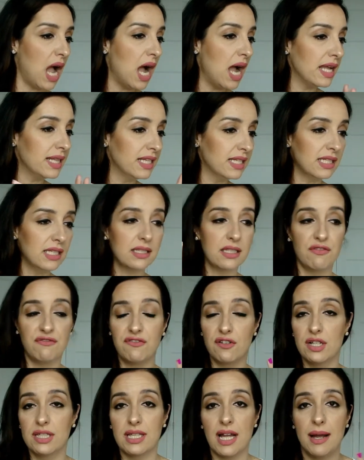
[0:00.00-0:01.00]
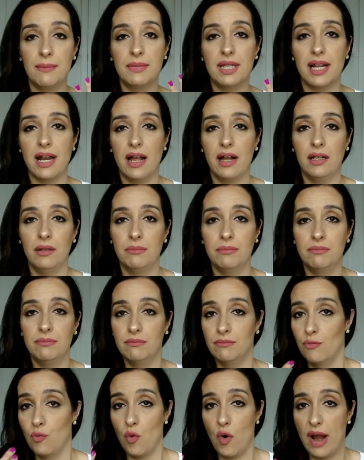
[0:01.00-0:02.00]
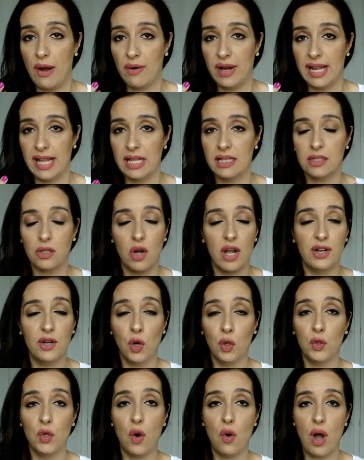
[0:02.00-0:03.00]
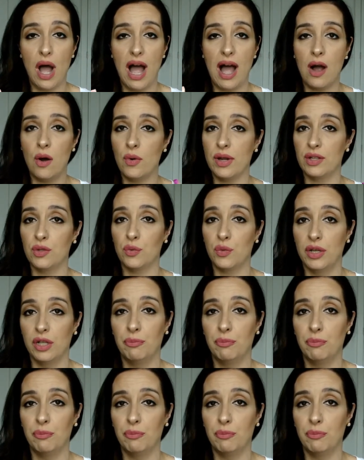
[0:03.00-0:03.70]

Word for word: This is the first time that I'm wearing it, so I don't know how it will